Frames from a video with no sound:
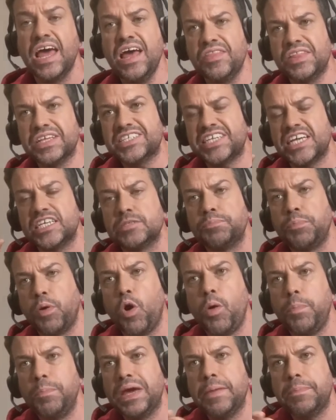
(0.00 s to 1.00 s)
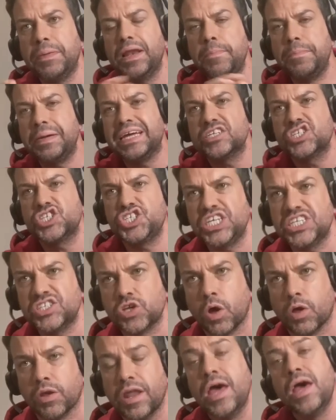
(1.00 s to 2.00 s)
that says poor people are being shit
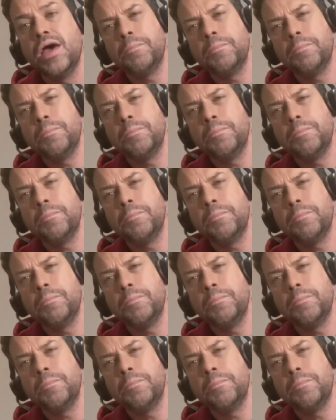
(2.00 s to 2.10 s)
on.